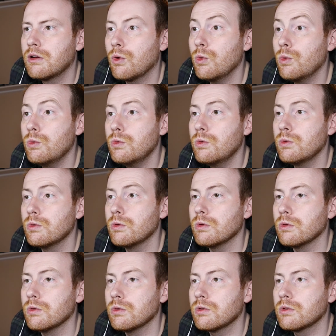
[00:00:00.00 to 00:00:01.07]

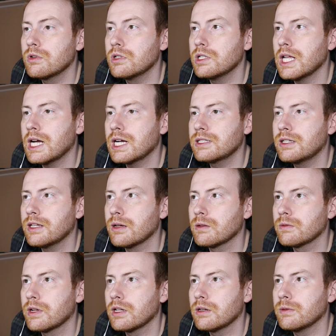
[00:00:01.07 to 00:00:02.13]
Ooh.
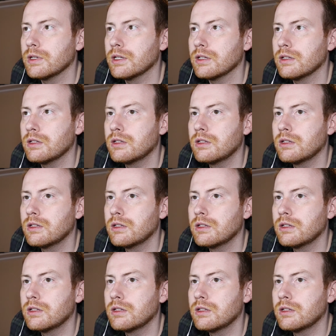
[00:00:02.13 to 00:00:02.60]
Knockdown right away.